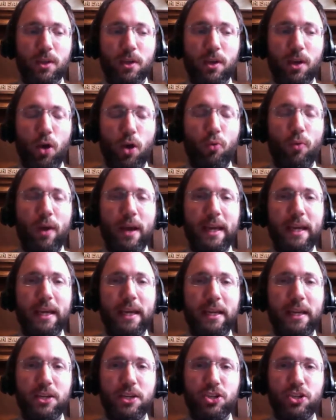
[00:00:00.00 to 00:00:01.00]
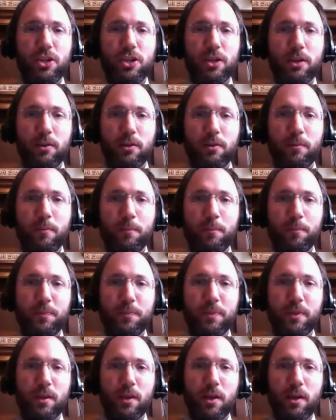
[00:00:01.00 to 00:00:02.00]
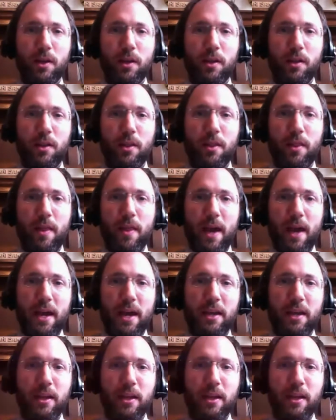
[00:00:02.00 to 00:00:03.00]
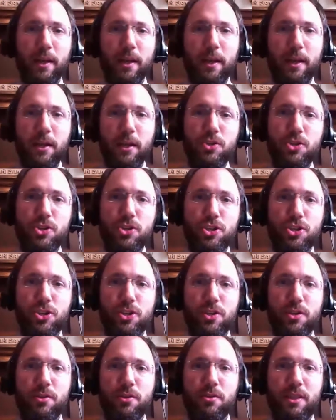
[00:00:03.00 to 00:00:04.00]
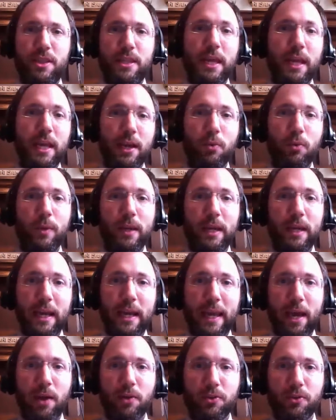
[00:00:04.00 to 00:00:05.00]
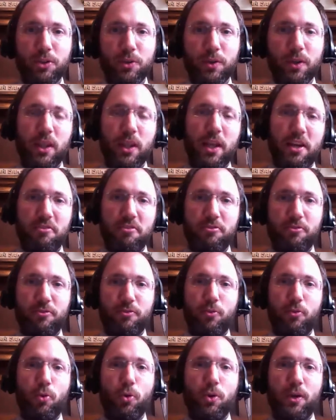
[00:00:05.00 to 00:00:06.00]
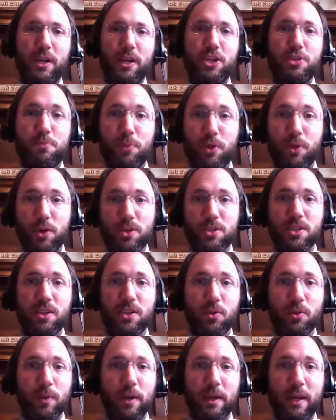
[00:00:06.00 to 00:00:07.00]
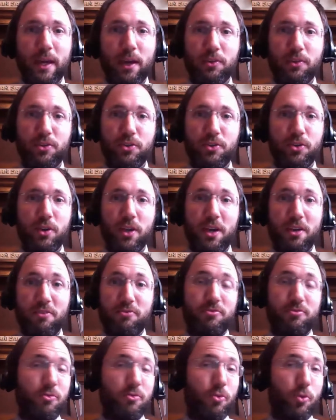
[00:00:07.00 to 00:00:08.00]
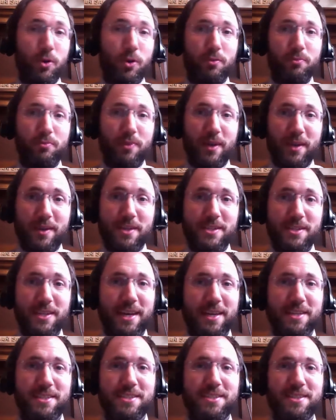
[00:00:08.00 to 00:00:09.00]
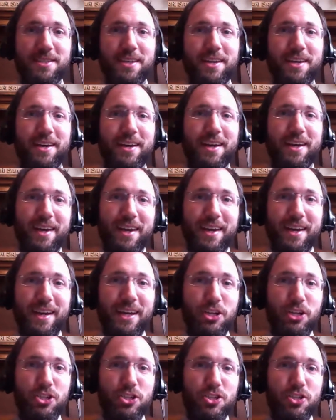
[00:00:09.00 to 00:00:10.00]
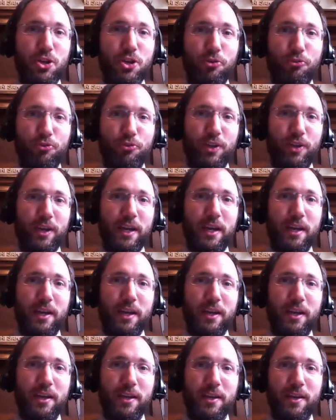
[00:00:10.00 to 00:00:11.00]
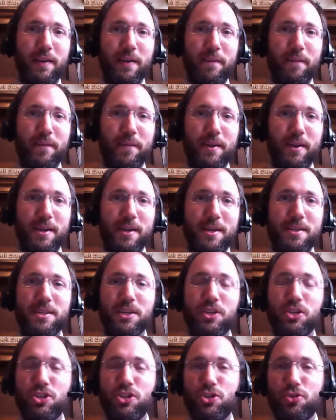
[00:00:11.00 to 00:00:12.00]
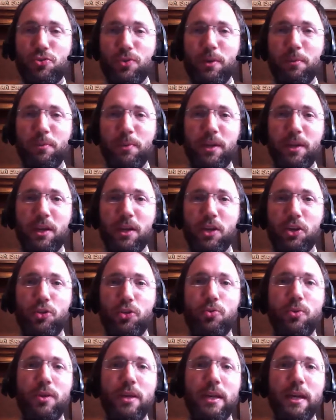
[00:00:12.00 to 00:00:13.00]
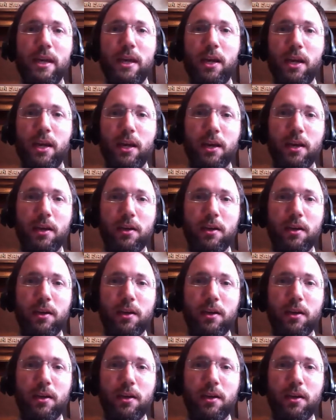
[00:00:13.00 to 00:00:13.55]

recognition that each thing we encounter in life, or each person that we encounter in life, or in this case, each snowflake, is extremely unique,